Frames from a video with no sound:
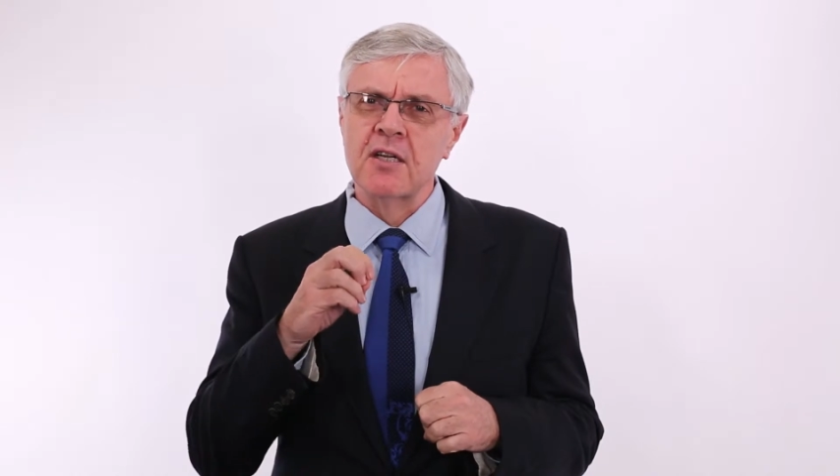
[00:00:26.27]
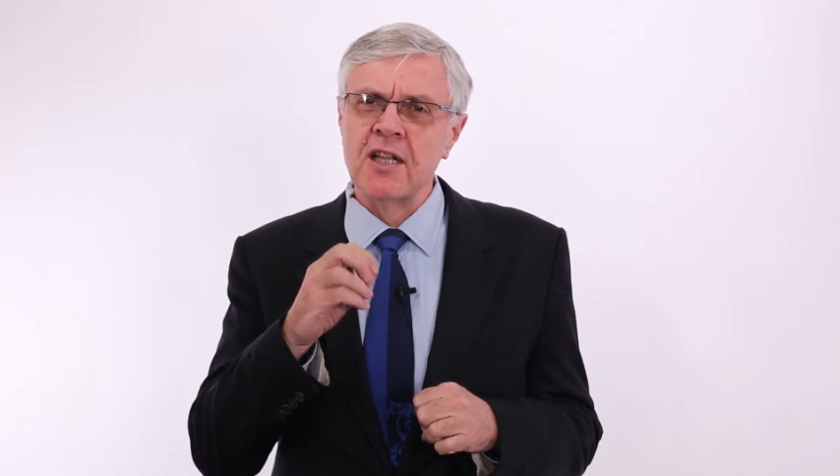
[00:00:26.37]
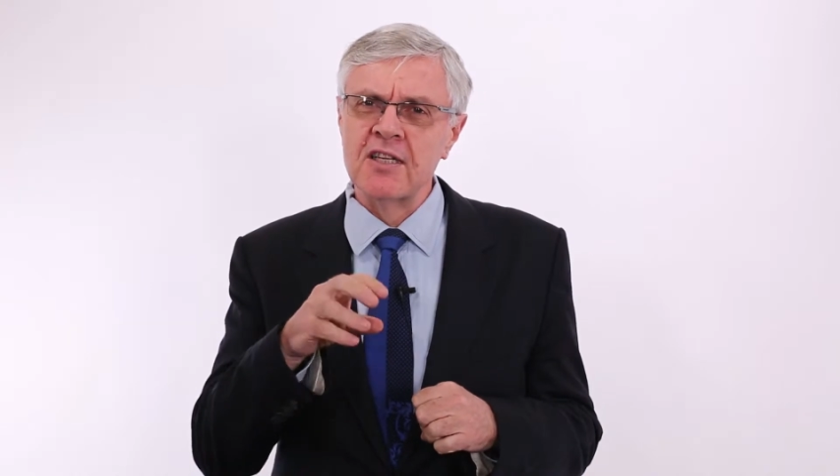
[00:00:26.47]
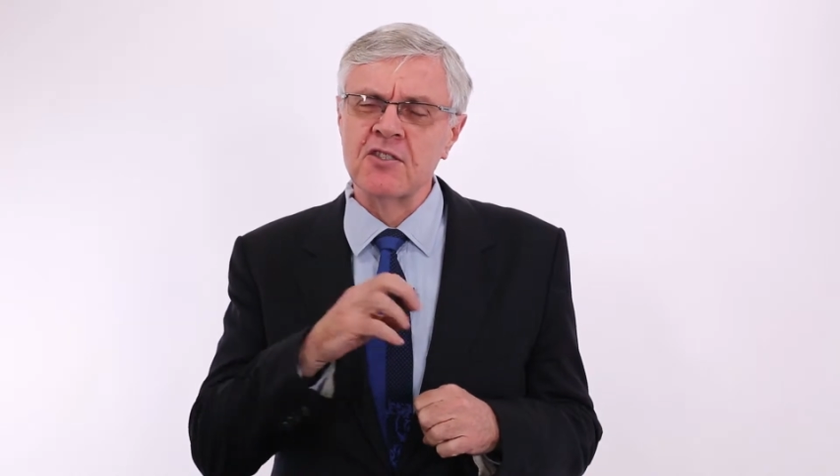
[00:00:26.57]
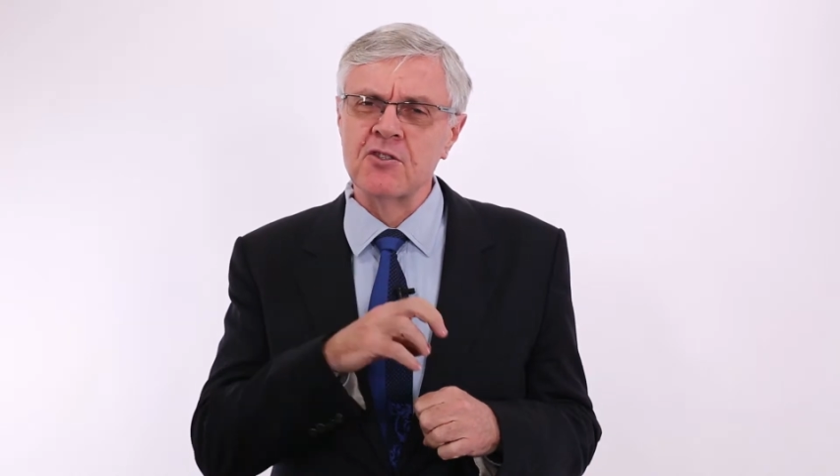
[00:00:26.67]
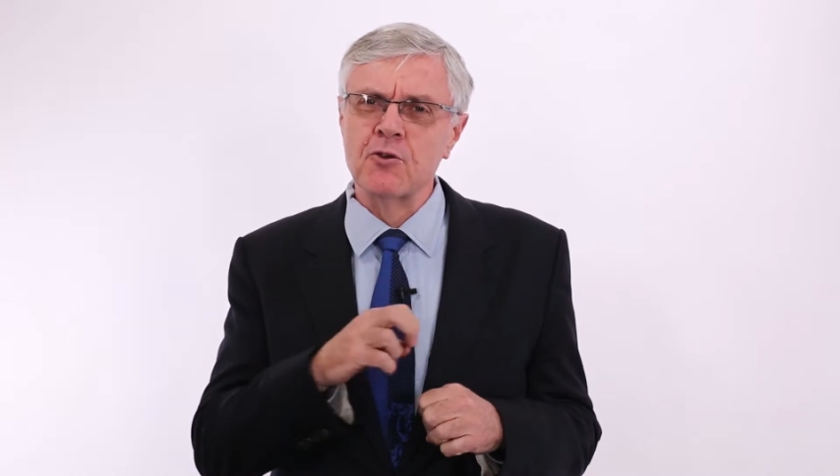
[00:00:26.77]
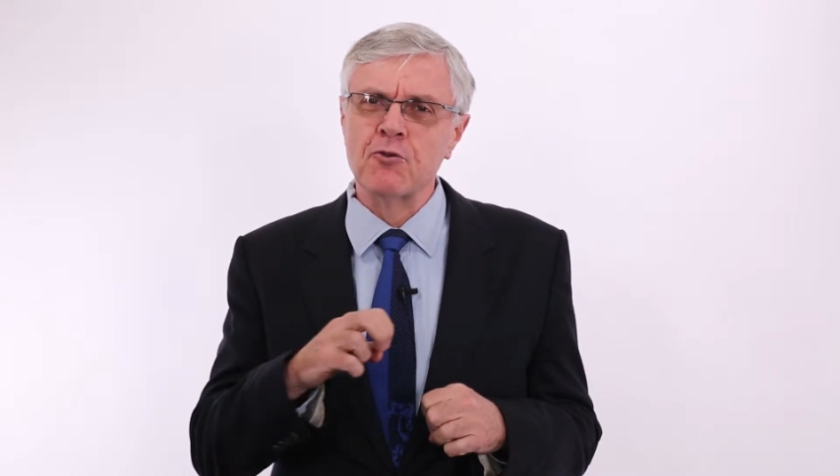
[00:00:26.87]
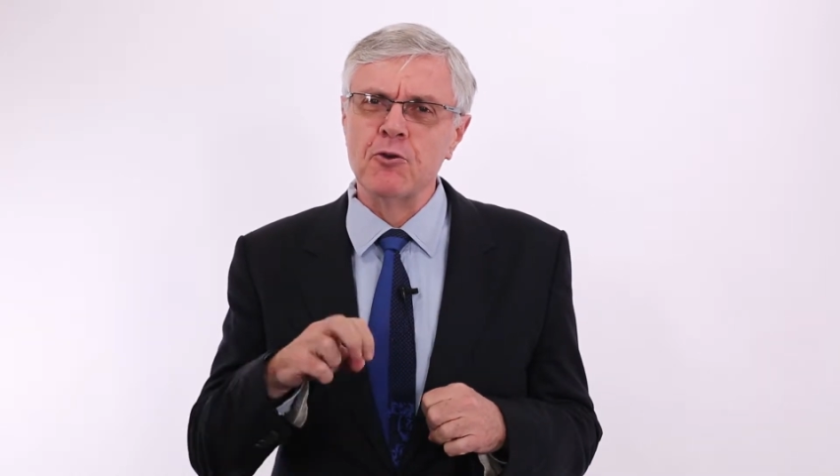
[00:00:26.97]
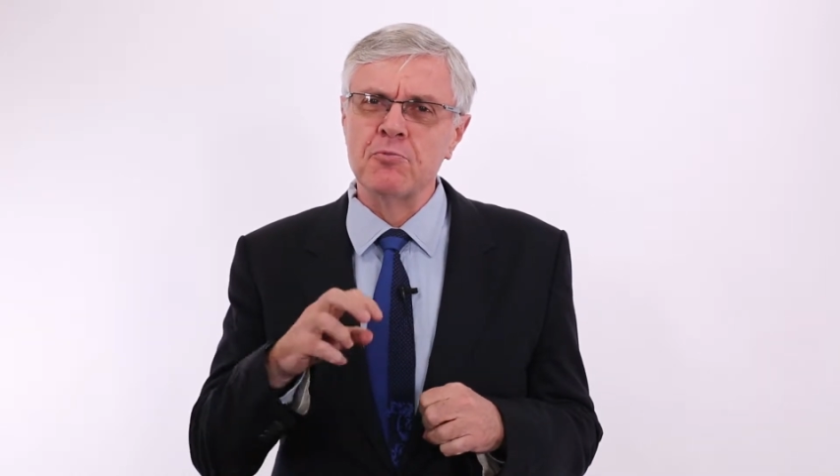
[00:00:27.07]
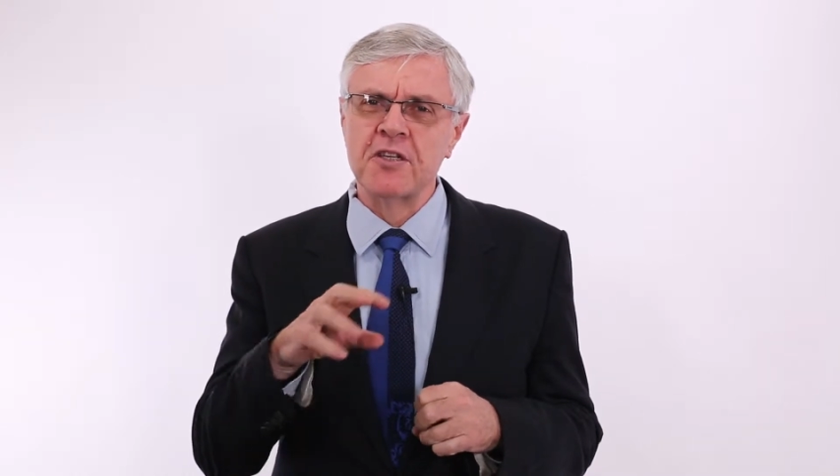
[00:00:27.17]
clusters or
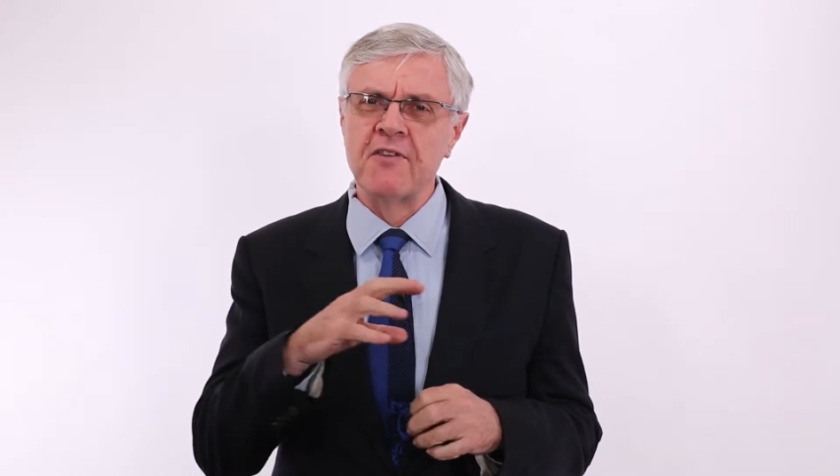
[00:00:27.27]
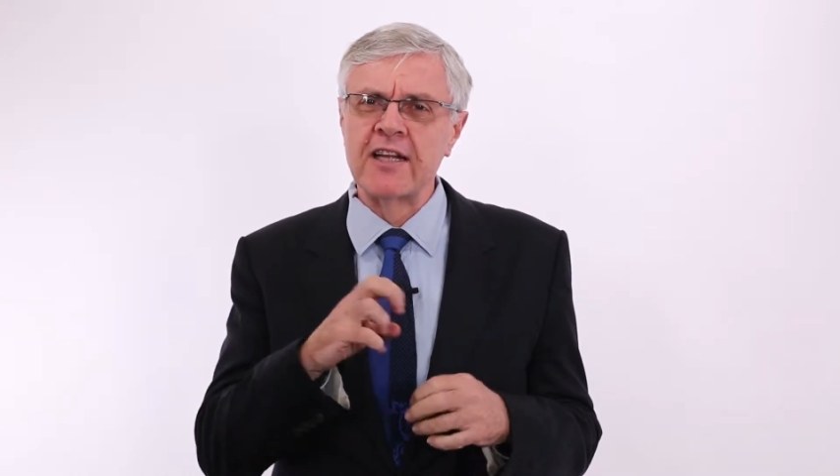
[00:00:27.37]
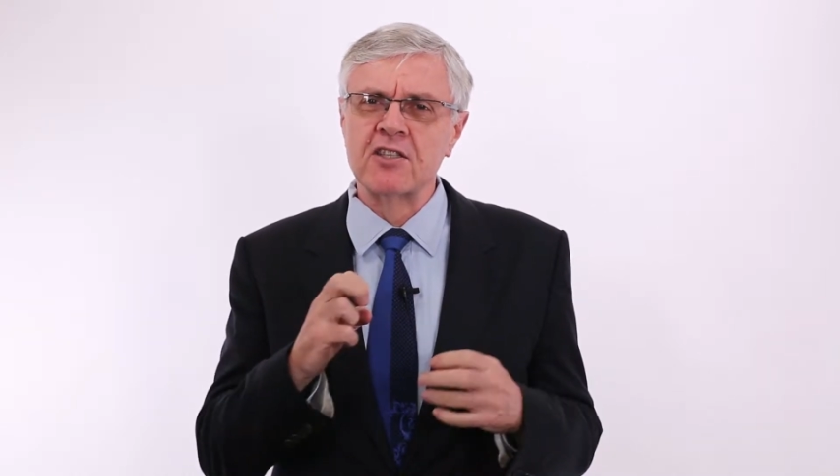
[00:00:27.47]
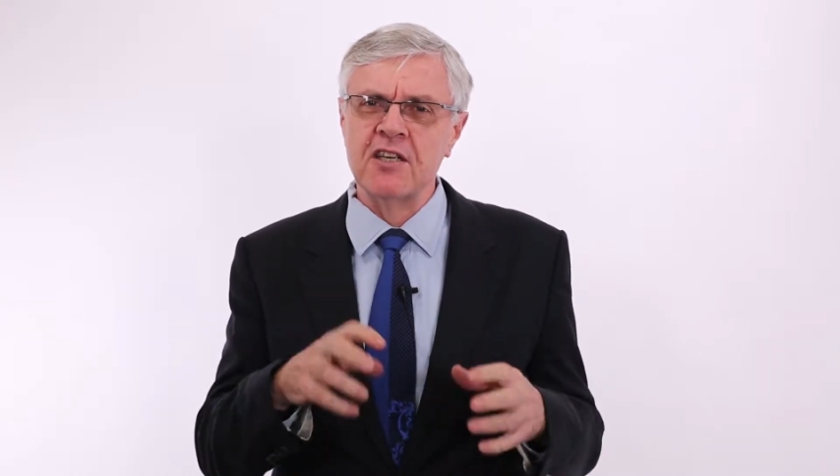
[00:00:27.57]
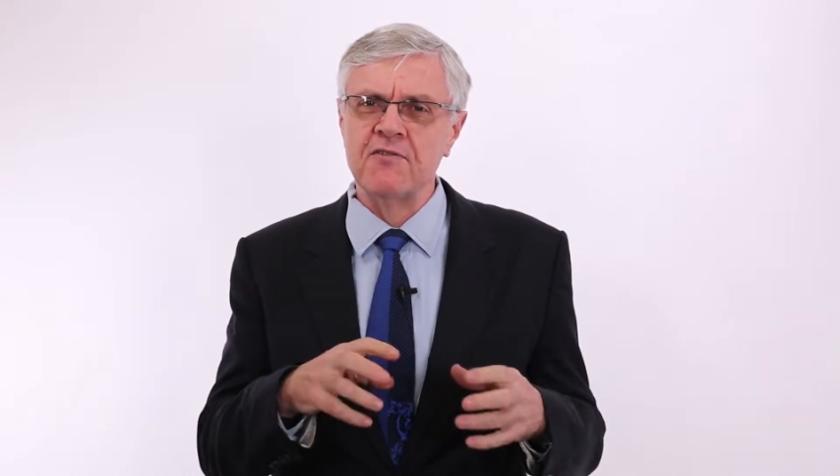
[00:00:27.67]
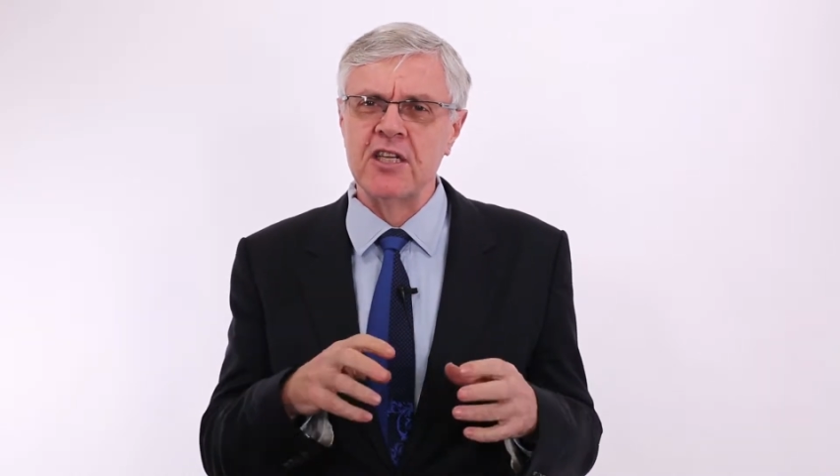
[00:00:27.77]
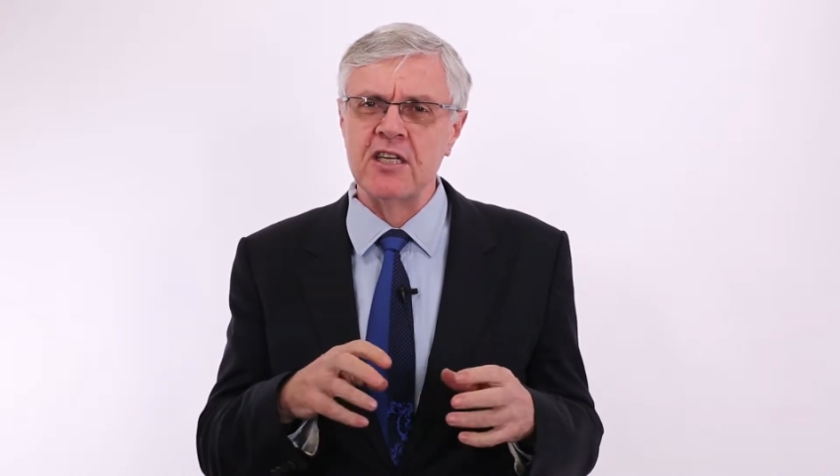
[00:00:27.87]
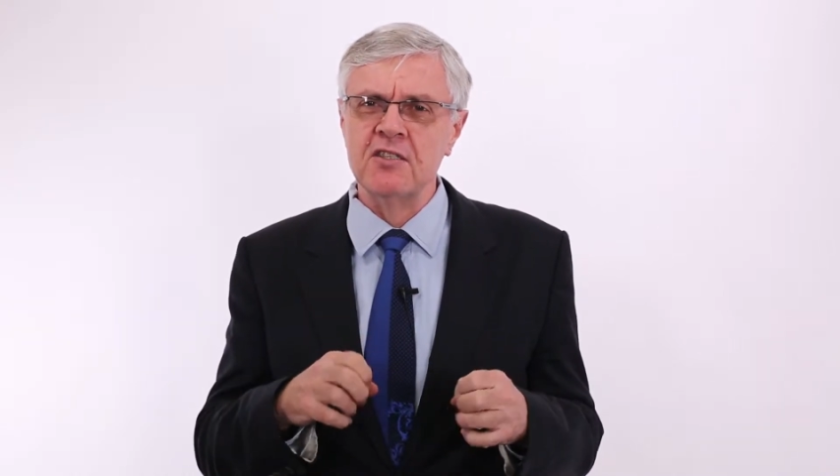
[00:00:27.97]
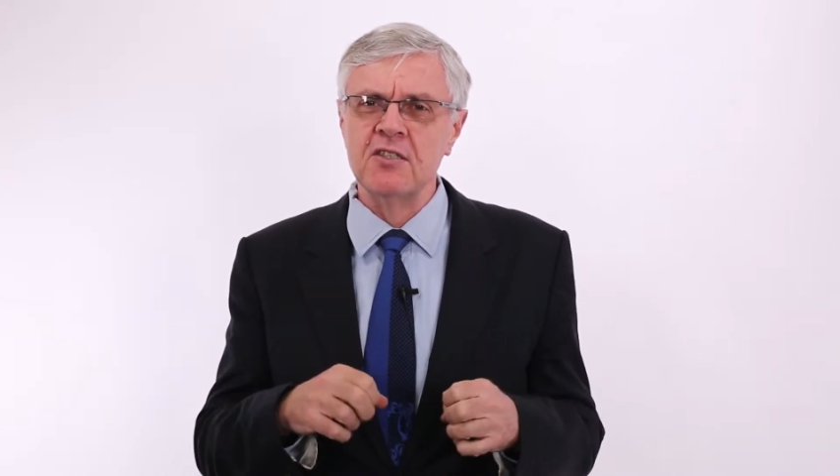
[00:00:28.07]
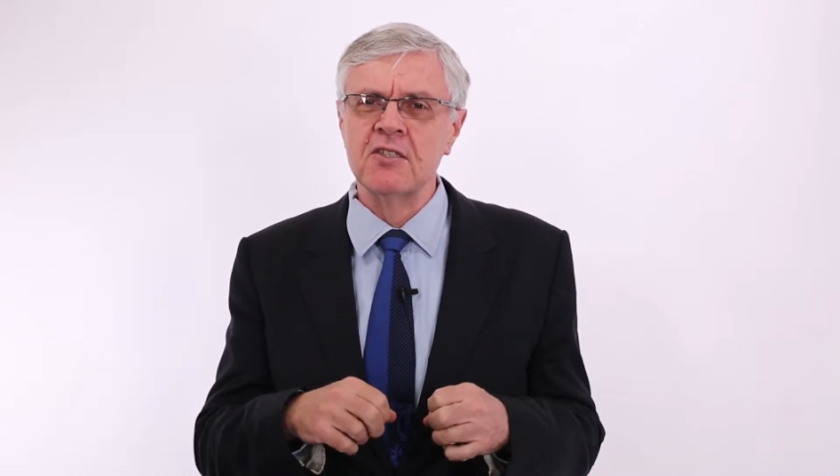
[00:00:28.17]
groups of
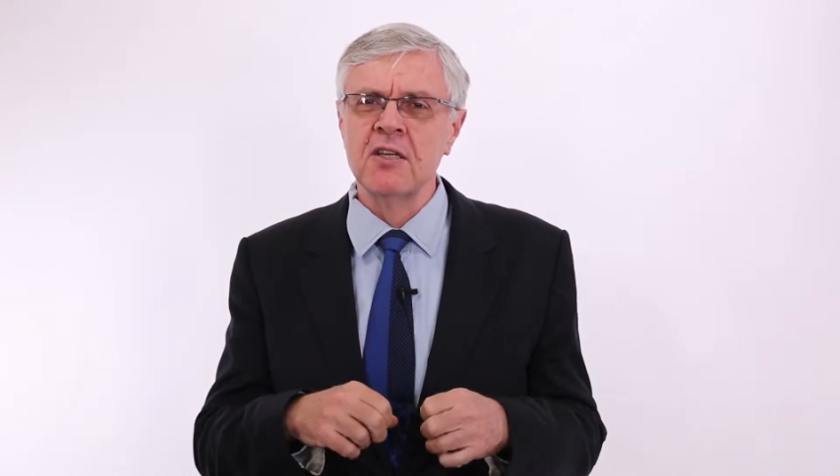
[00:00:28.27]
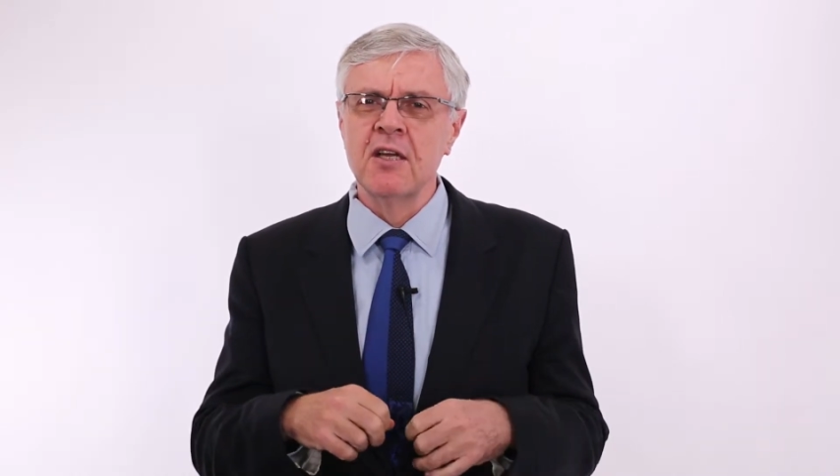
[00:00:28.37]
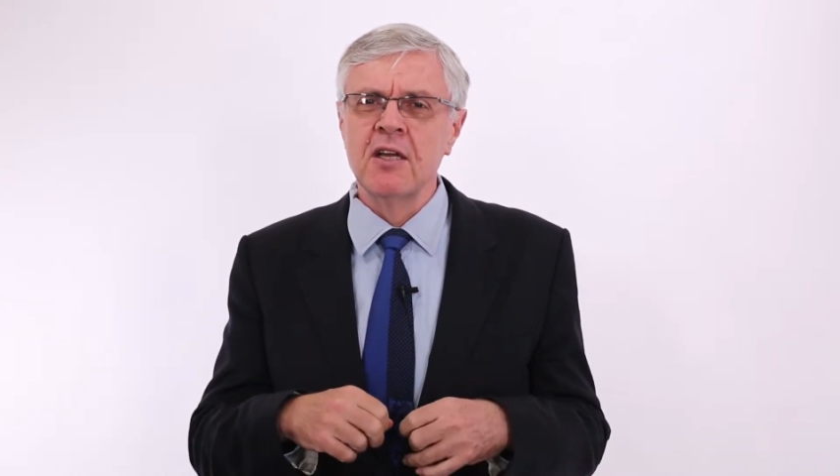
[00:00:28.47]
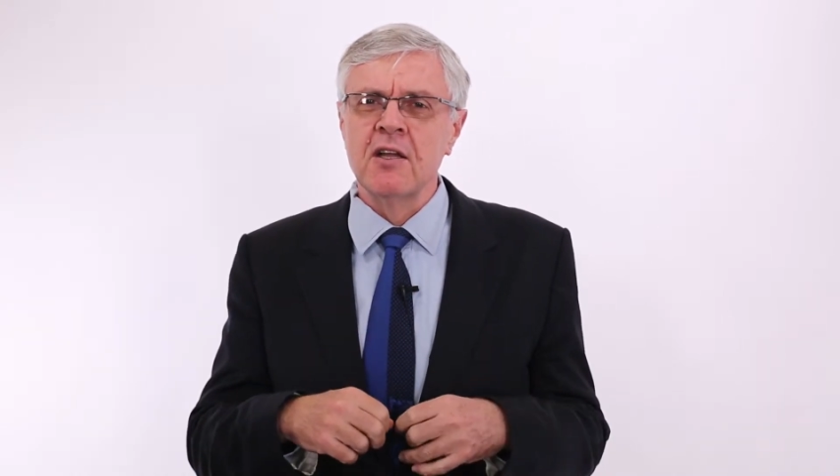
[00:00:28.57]
activities